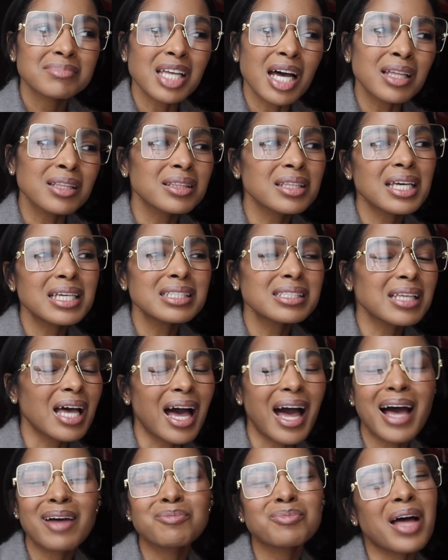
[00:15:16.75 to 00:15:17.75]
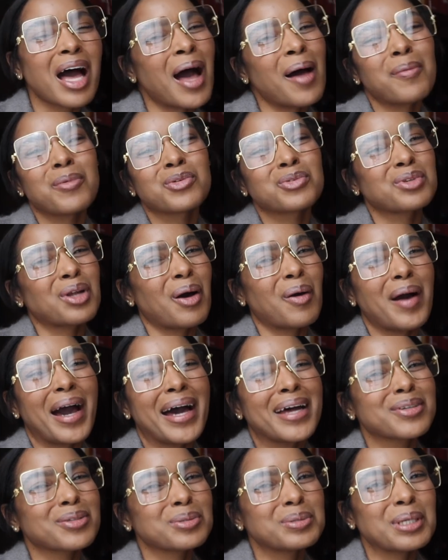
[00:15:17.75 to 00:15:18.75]
Unless, I
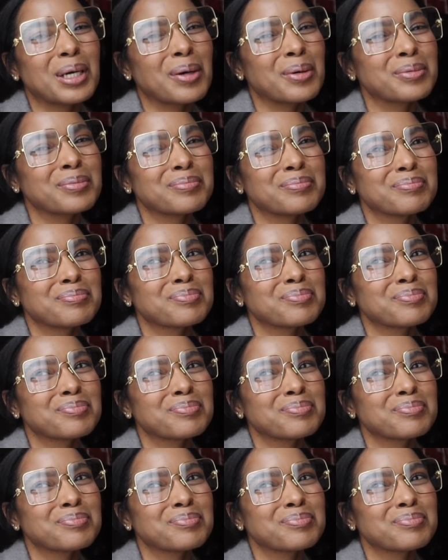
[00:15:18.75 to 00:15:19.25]
don't know.